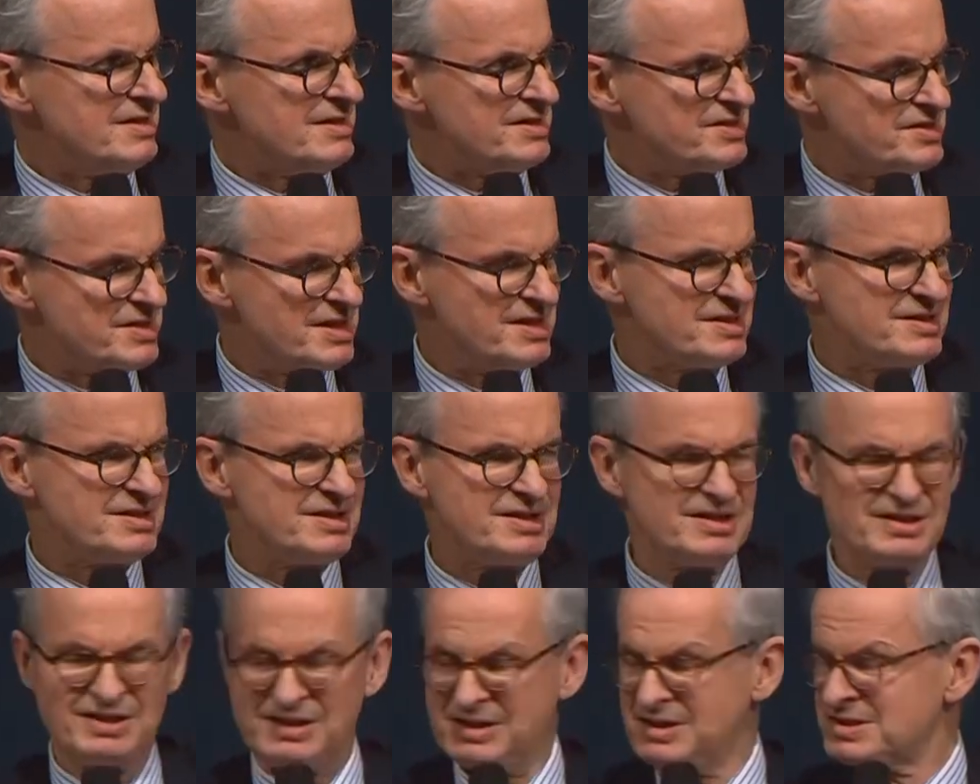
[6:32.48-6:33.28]
State
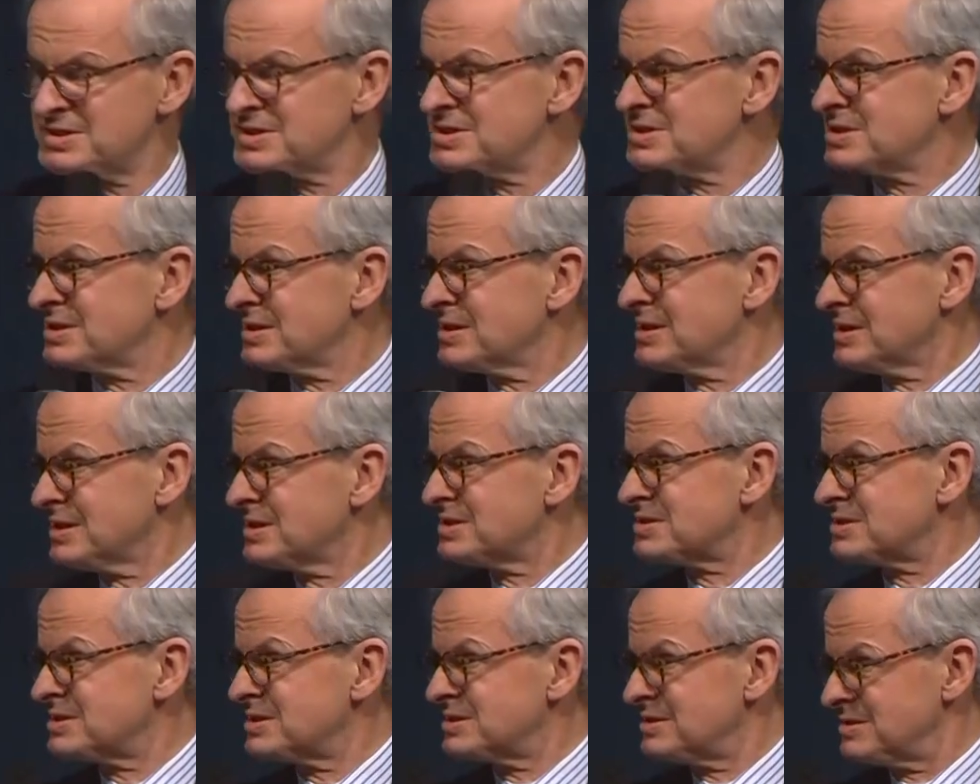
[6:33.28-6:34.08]
aid
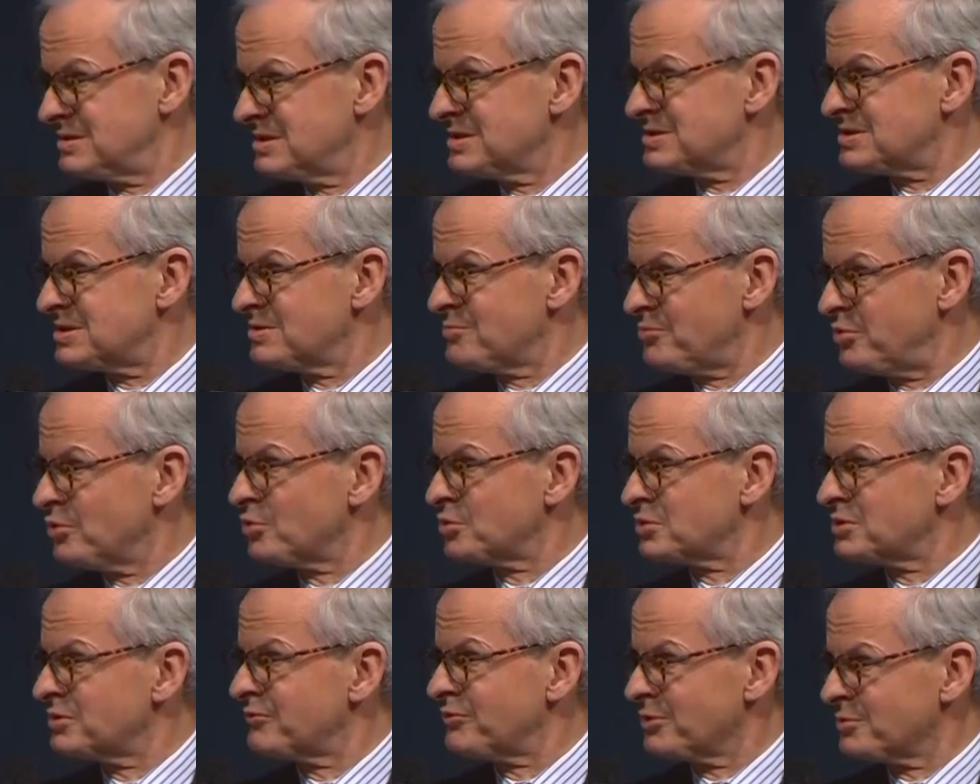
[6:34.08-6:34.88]
is
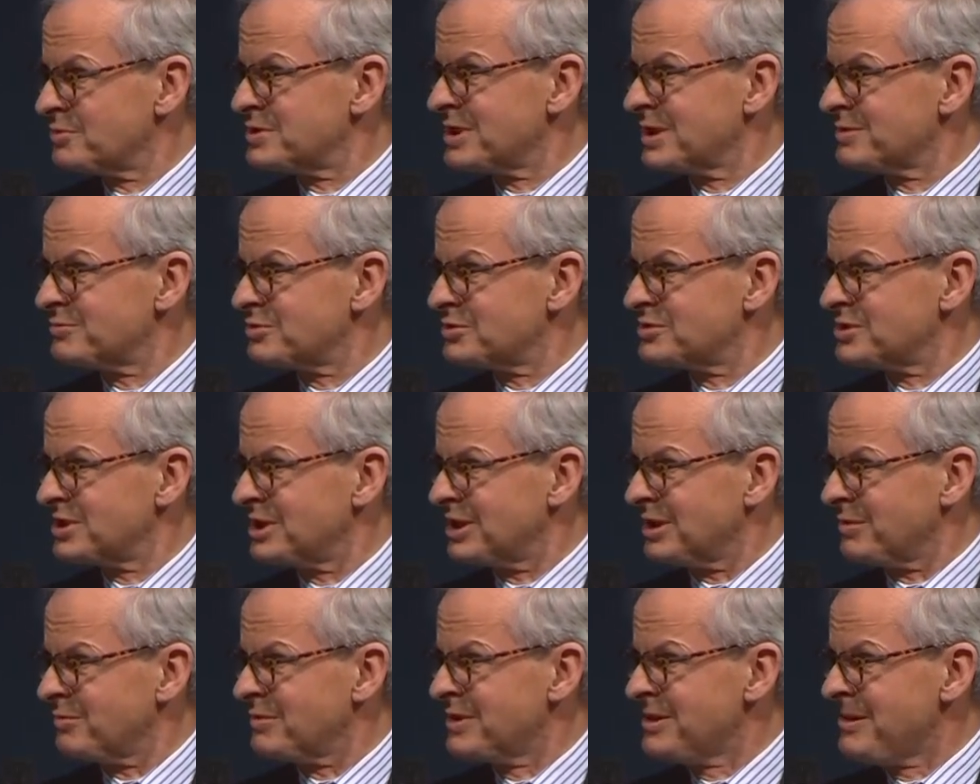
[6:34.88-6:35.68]
important from time to
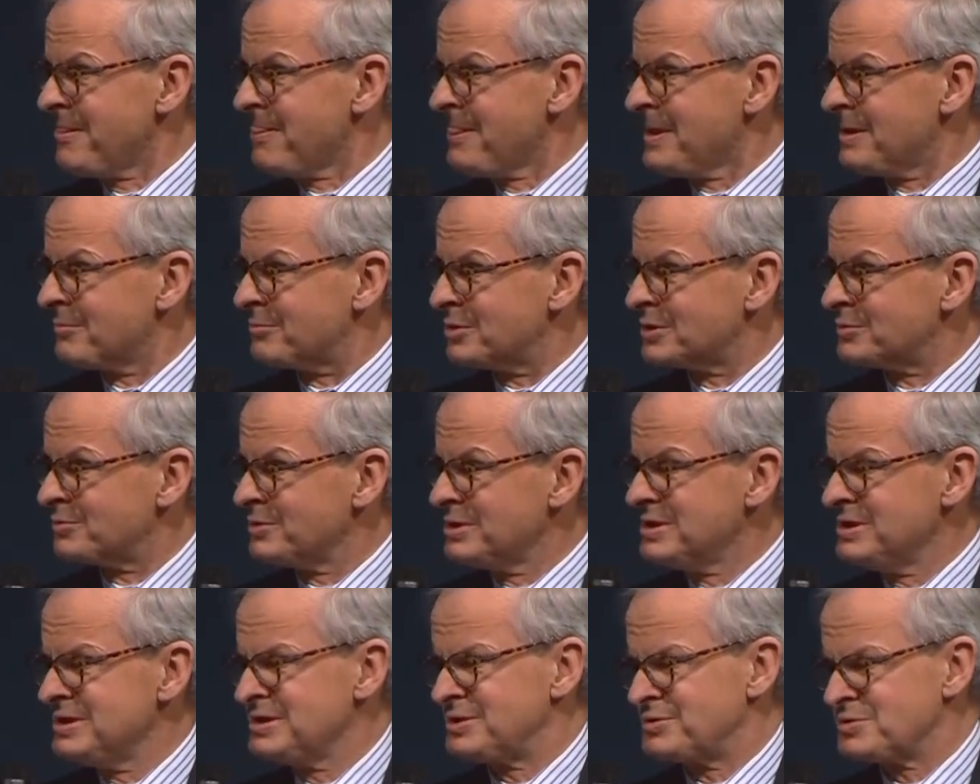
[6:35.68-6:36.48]
time, but
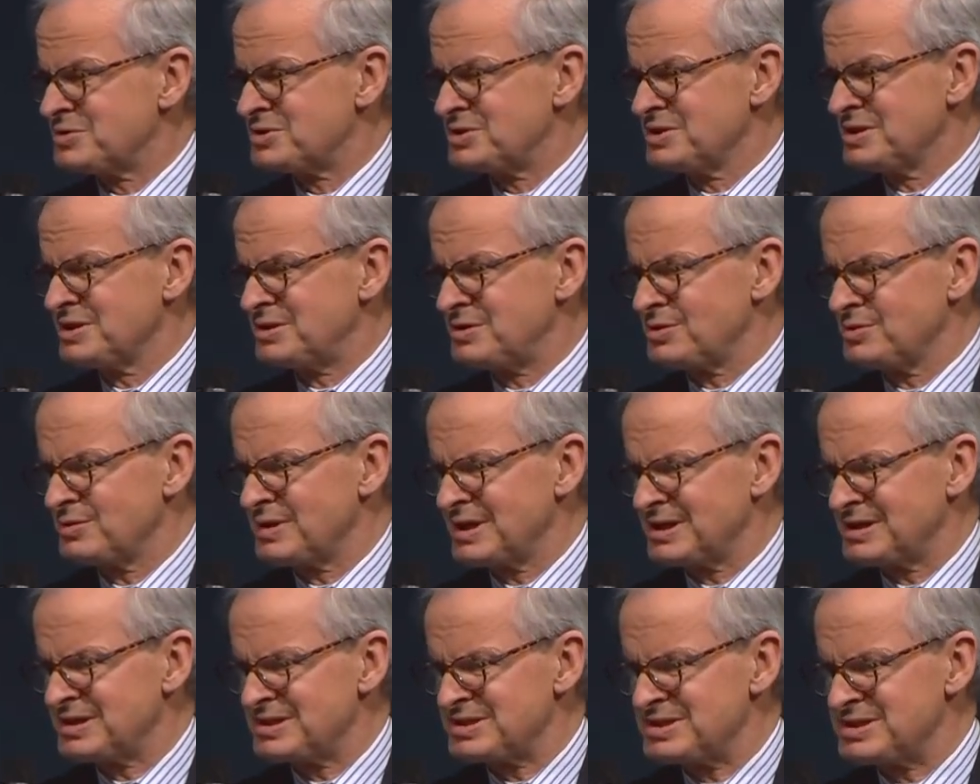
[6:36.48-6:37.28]
we need to see to
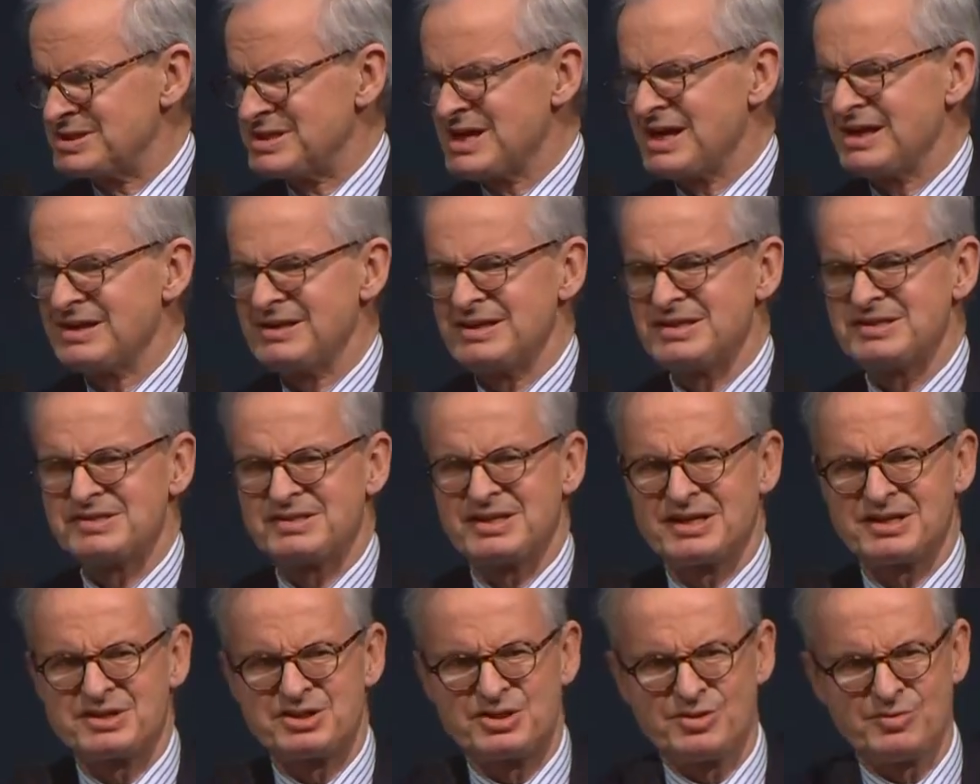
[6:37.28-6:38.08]
that it's done in
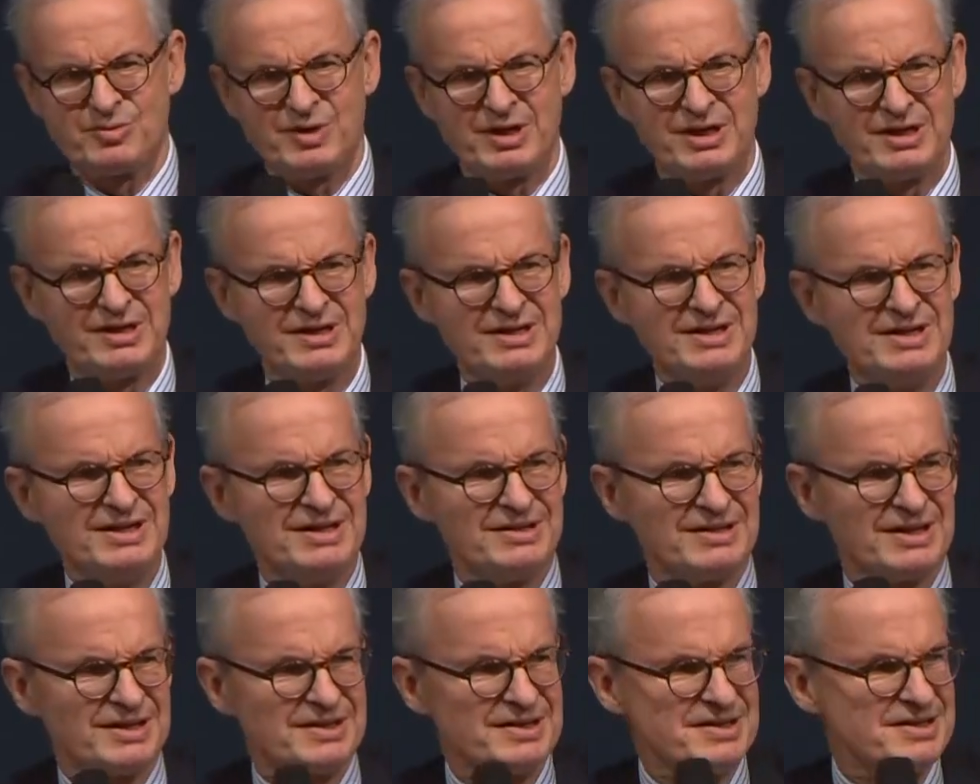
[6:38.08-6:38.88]
such a way
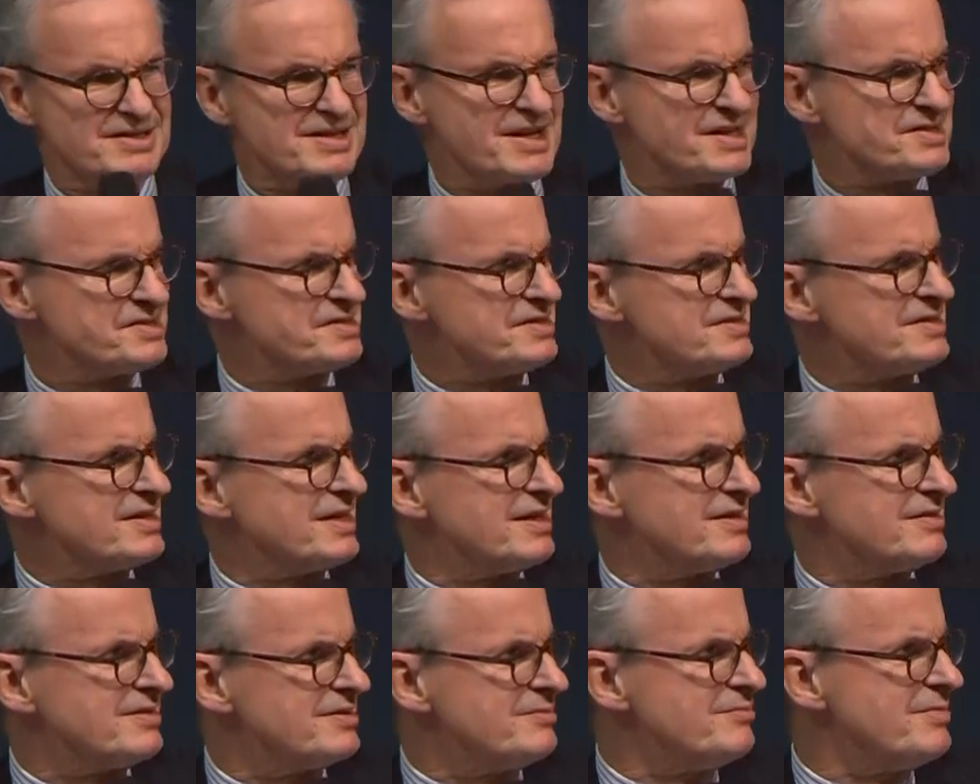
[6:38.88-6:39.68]
that it doesn't
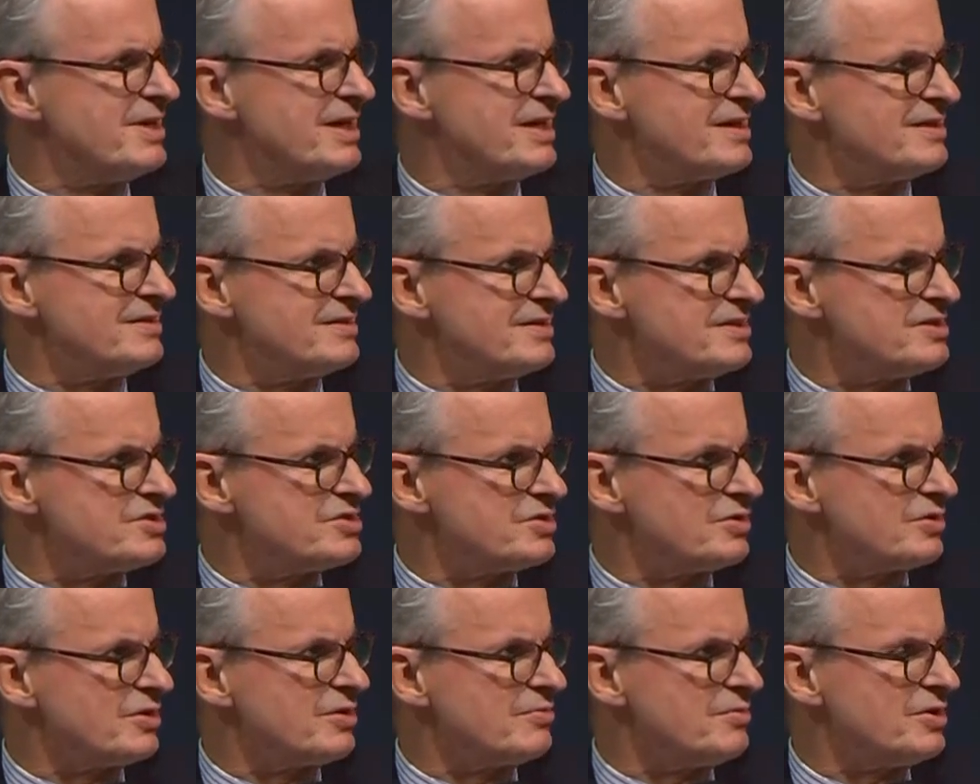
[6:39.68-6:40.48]
undermine the
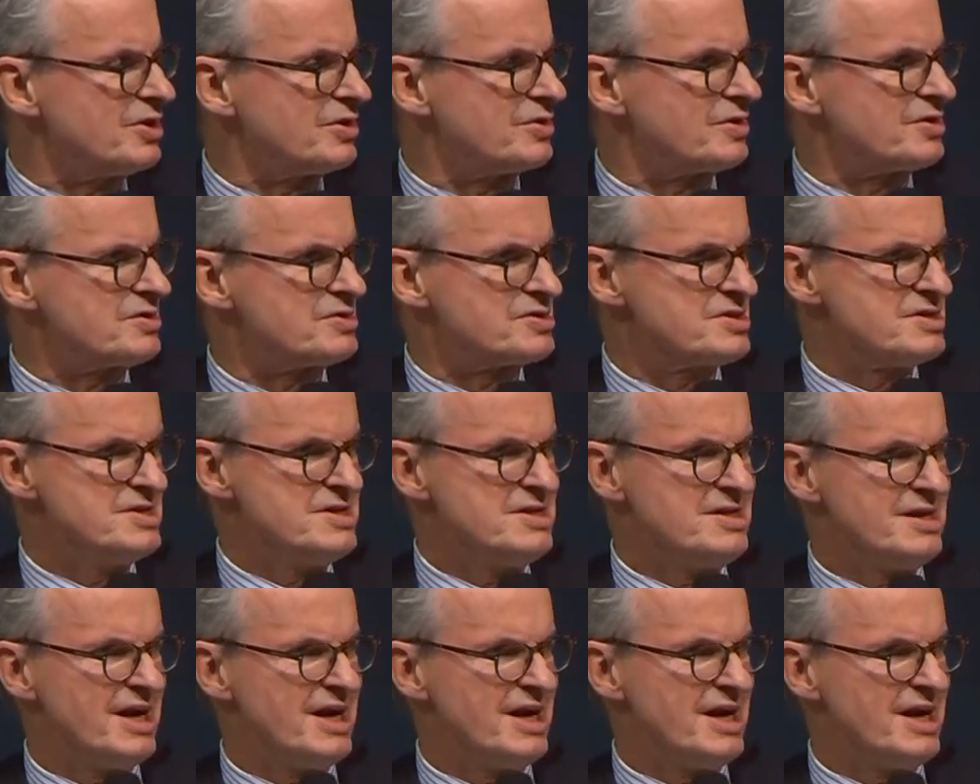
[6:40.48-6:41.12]
internal market.